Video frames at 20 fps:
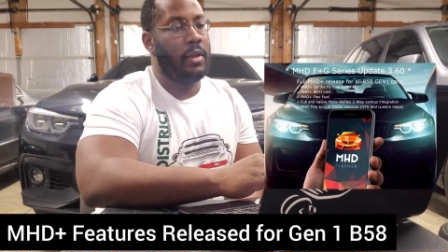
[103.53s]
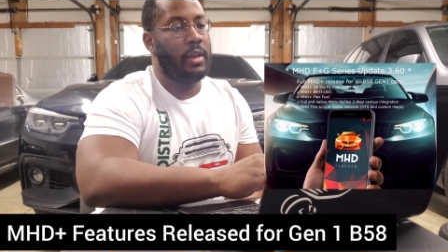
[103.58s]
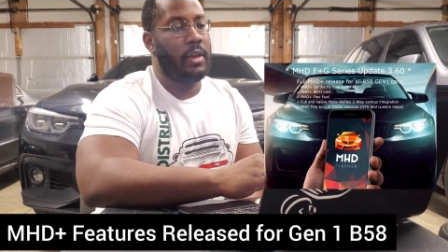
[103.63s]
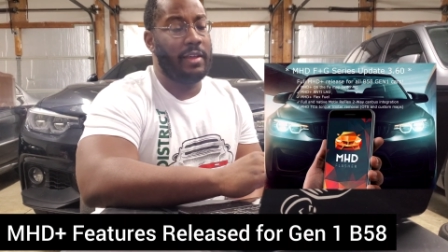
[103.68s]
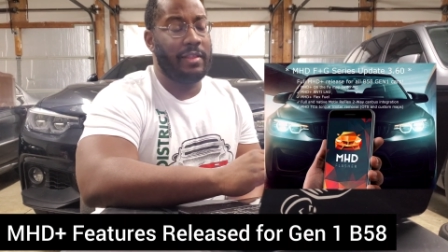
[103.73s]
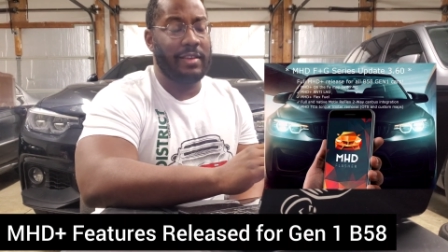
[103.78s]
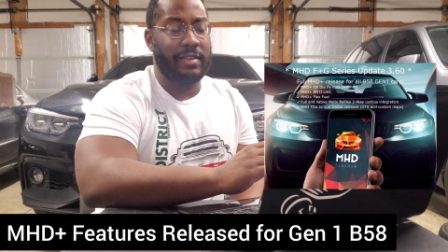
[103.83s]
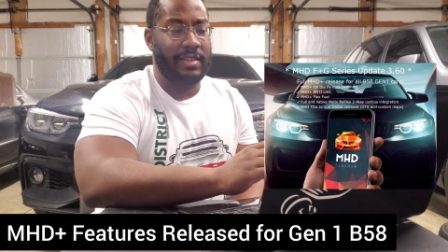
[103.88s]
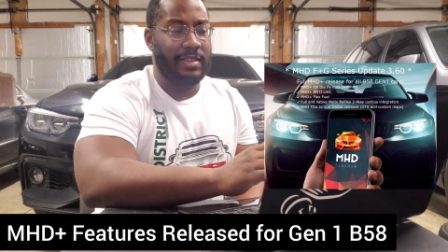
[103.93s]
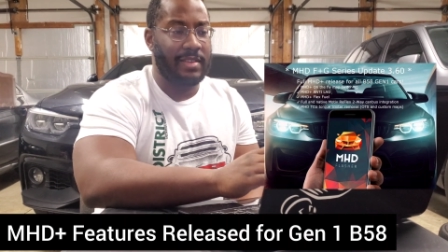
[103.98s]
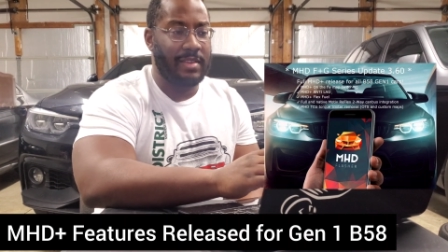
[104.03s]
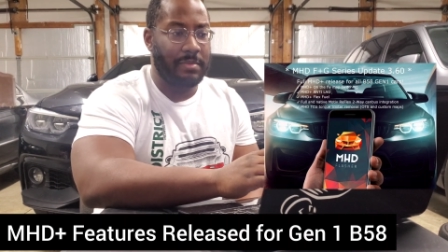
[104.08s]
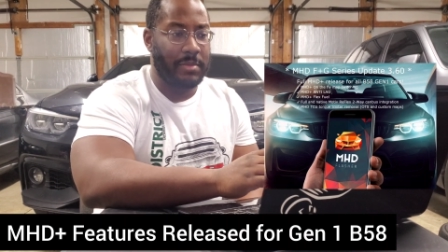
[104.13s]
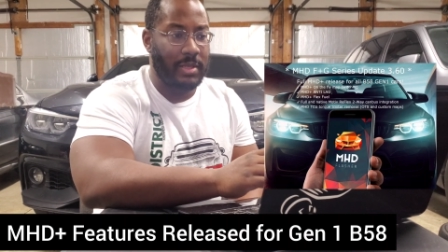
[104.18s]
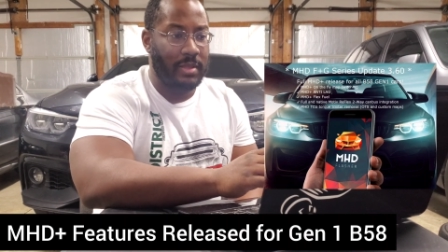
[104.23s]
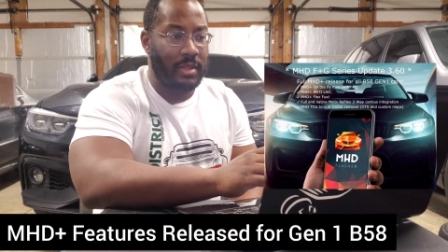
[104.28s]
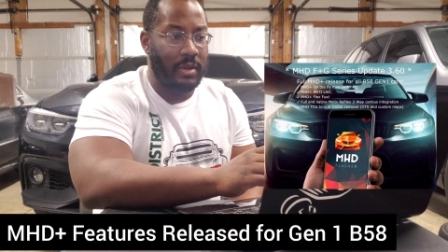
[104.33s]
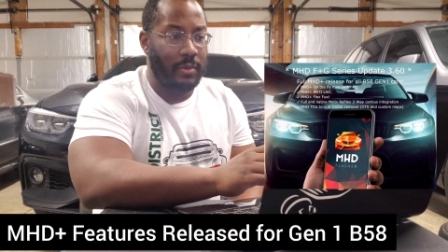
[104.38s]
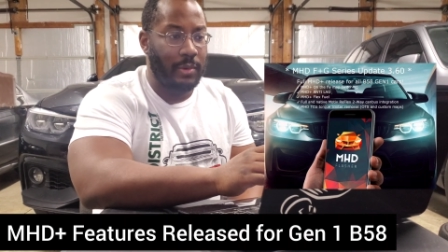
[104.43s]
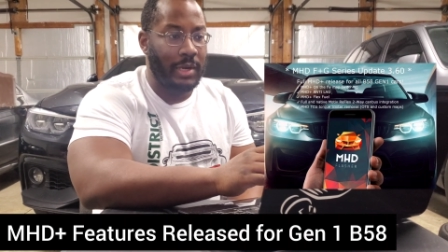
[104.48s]
Now, this is
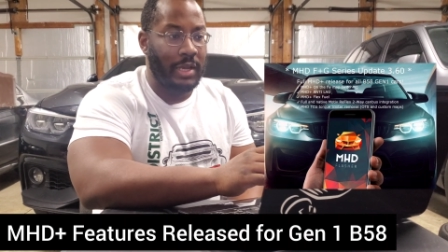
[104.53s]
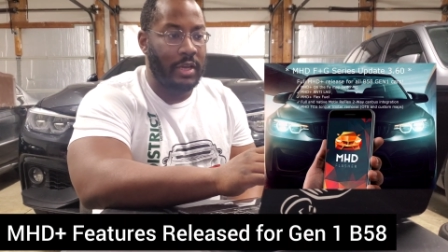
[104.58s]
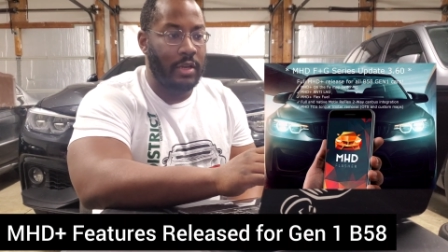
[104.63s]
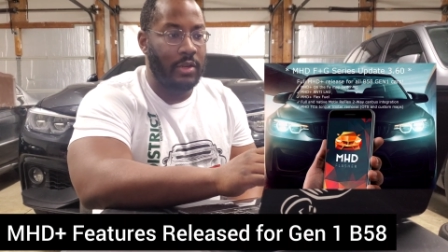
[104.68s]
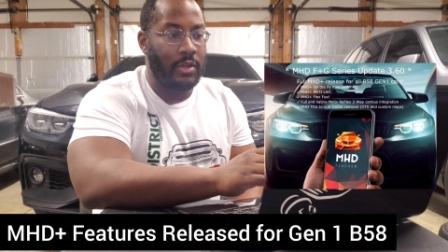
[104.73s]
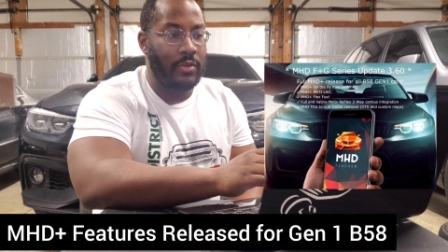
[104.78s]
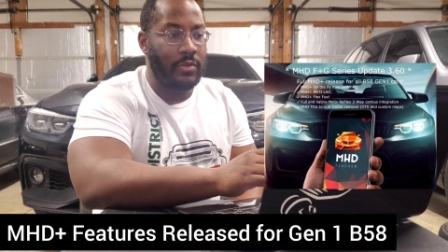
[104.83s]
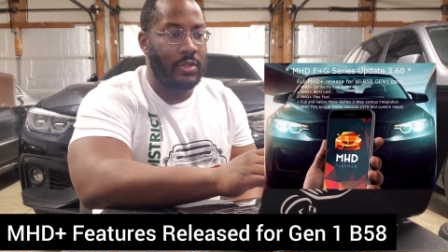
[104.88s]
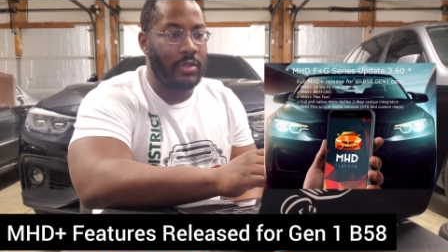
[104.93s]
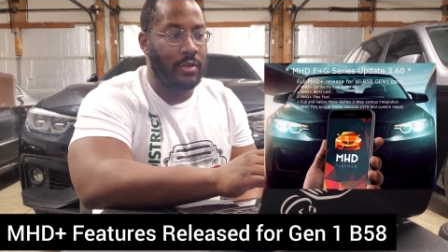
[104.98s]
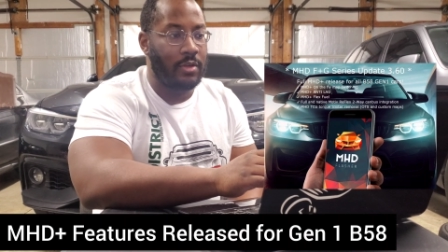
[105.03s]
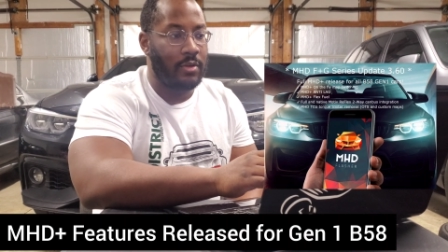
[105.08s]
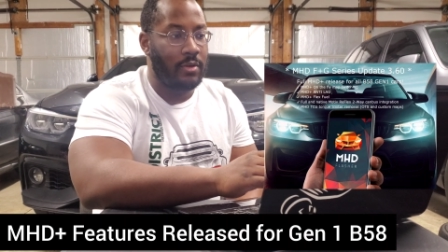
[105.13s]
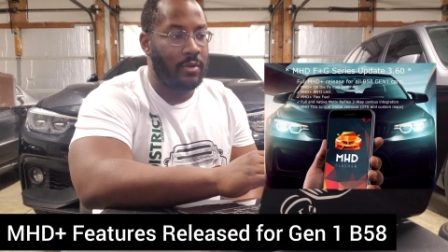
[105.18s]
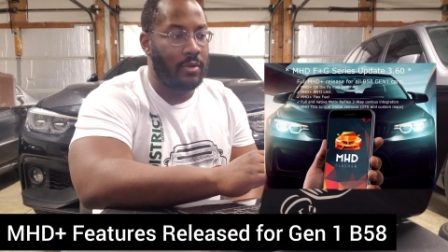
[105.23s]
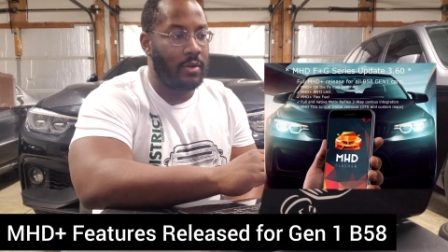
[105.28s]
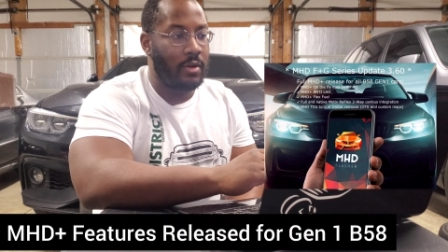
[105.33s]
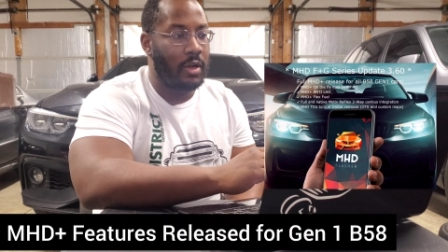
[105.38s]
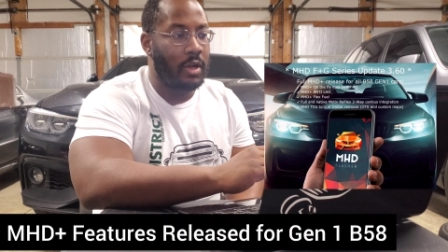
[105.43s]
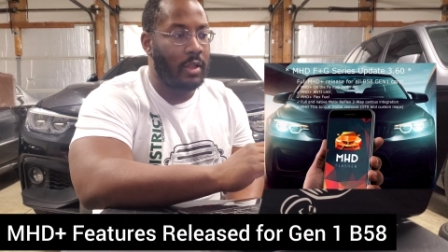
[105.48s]
something that we're not new to.